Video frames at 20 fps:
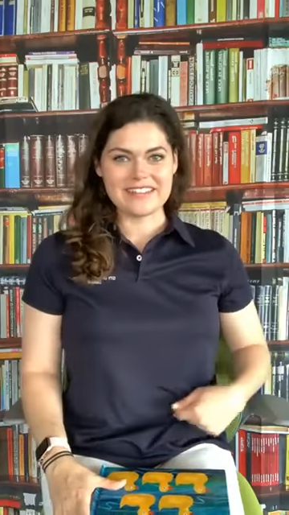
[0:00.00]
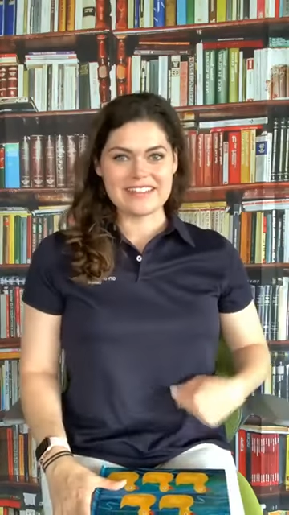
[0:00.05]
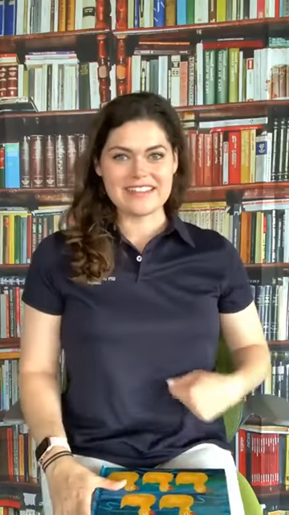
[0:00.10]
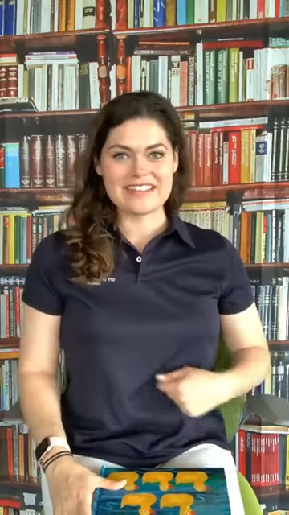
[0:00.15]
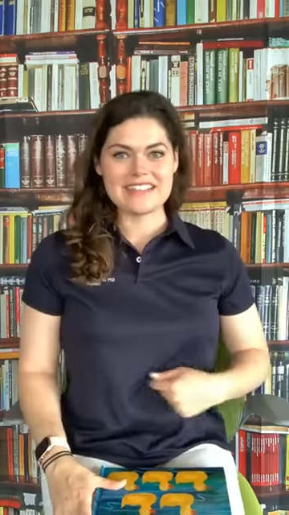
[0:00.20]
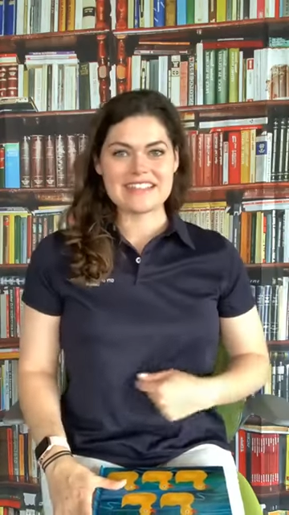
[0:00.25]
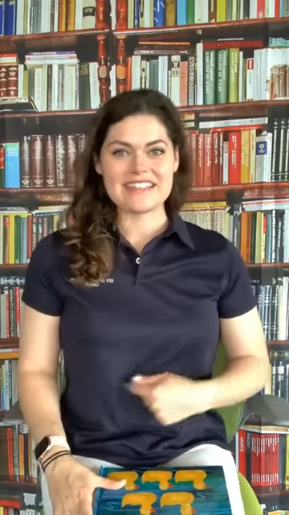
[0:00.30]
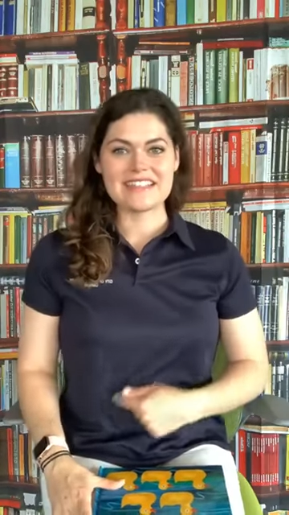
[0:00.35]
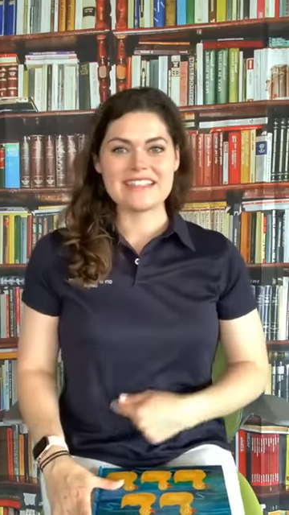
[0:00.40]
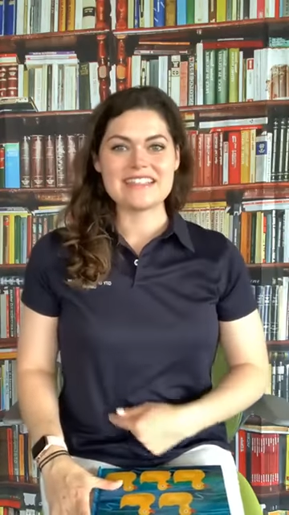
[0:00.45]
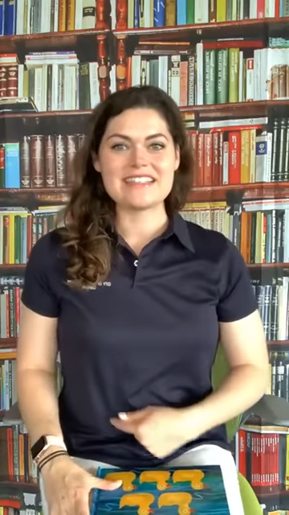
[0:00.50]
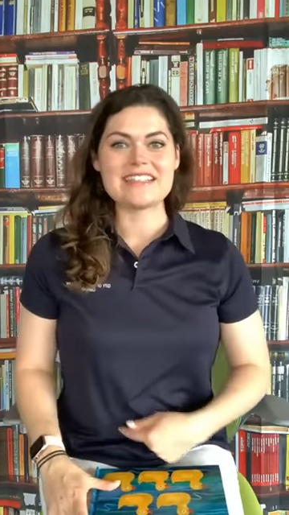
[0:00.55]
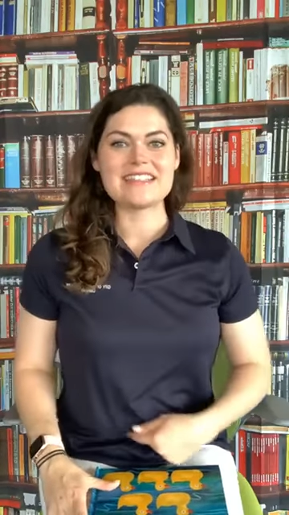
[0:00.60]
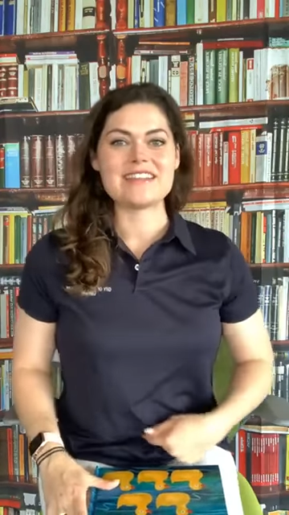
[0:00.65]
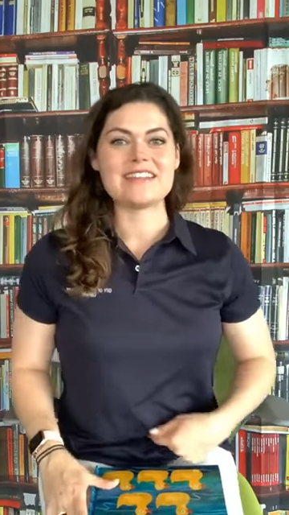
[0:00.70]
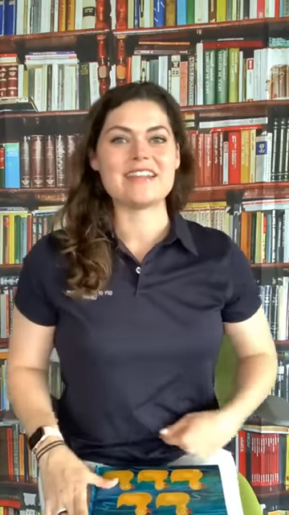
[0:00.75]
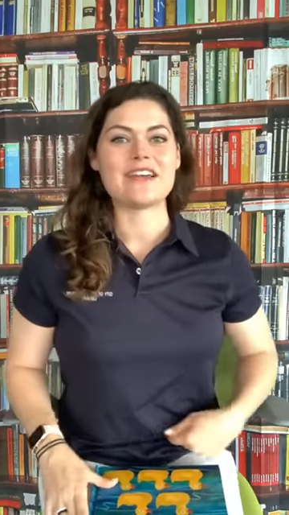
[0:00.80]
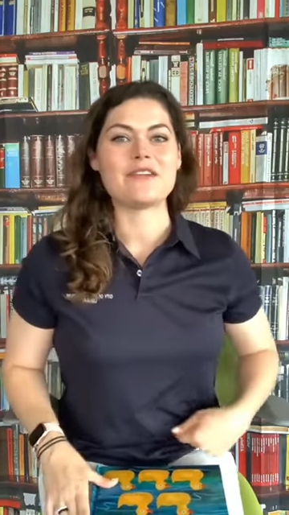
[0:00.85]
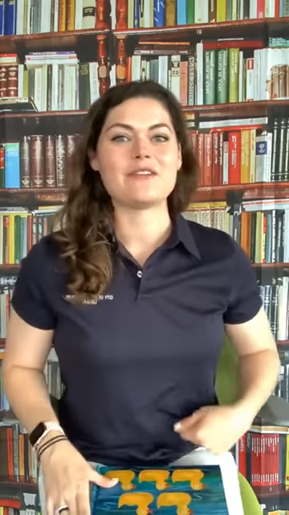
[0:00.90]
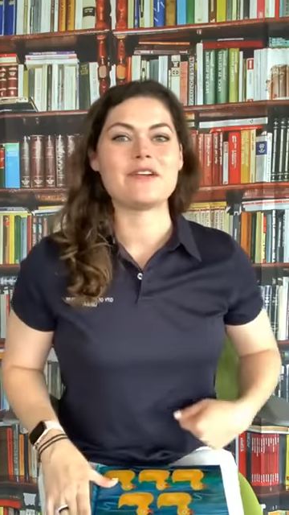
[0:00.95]
Let's
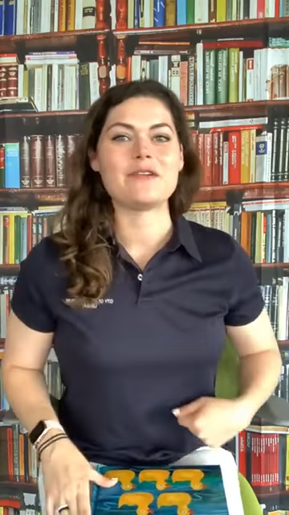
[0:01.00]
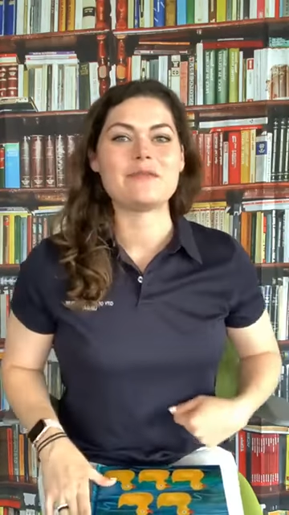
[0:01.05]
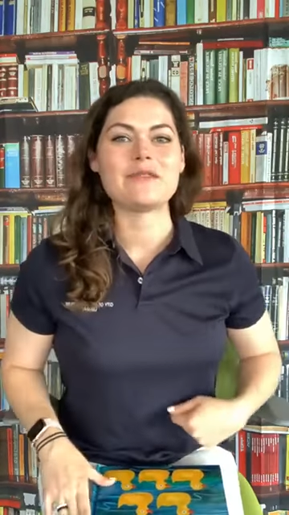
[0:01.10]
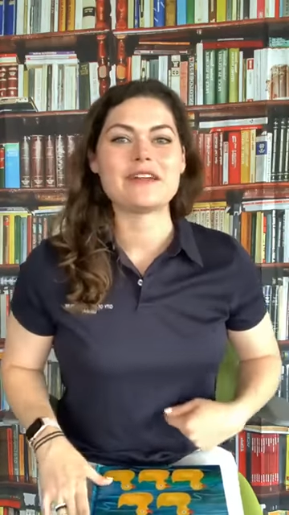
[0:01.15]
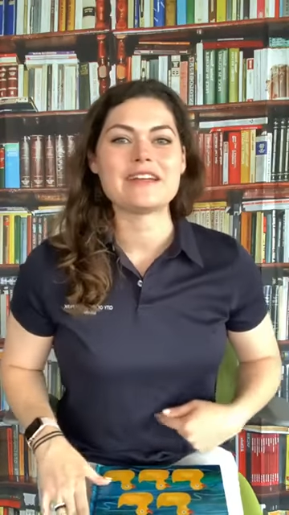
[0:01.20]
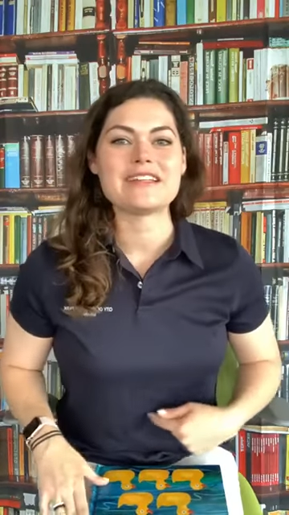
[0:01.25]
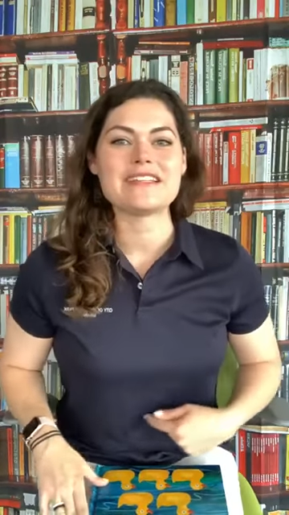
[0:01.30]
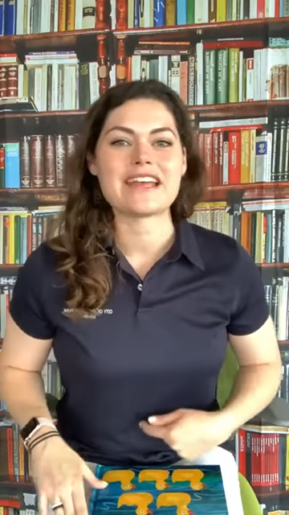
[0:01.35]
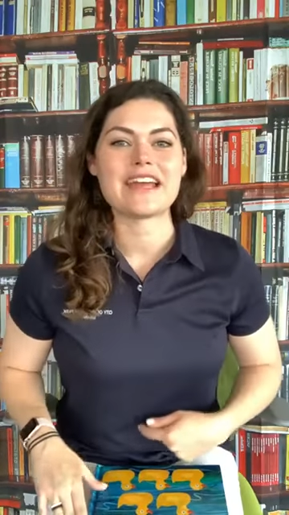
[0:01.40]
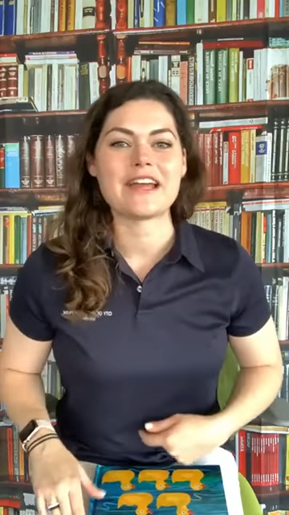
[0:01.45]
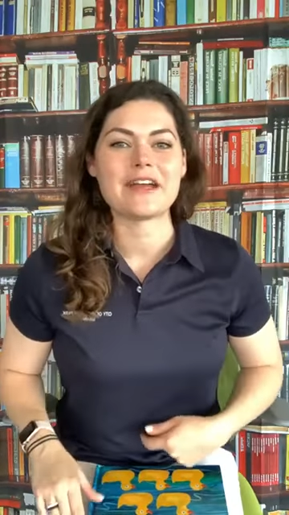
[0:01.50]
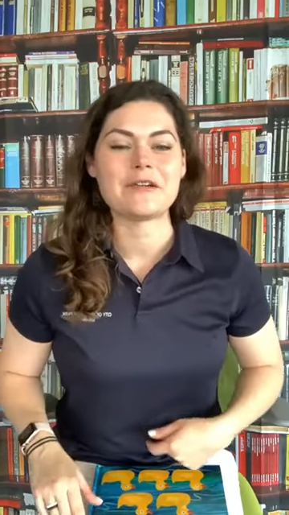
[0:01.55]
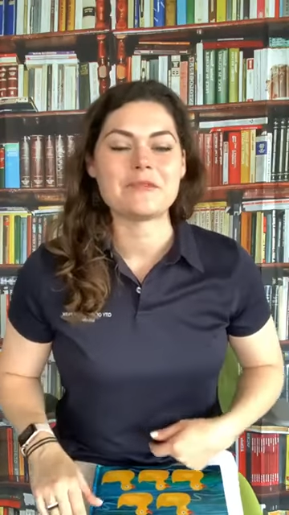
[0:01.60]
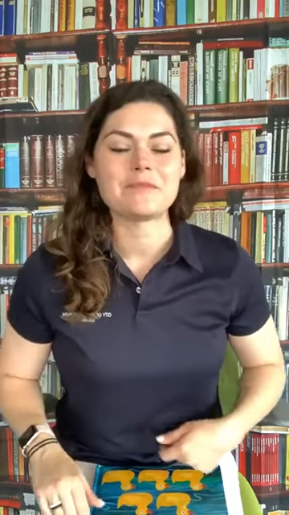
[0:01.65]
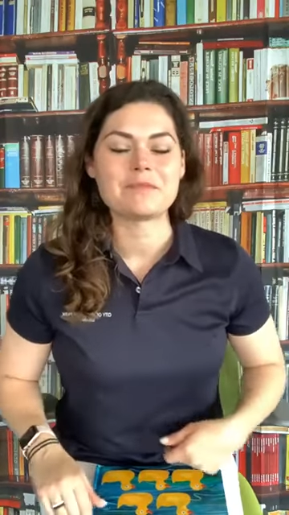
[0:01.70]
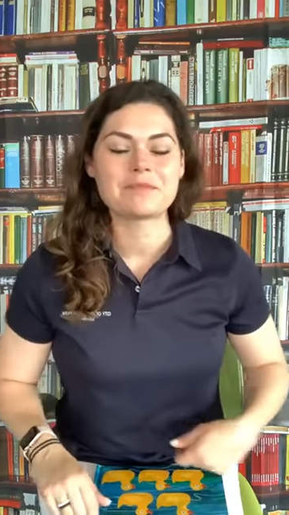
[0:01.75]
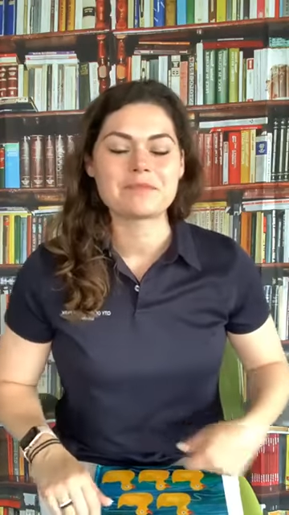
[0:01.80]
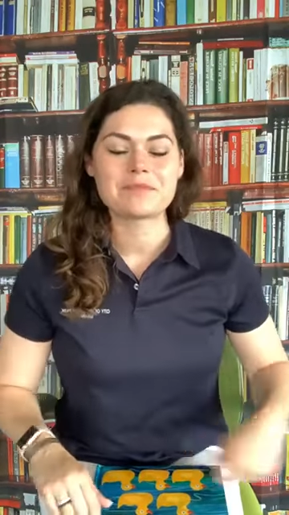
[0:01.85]
do that one more time.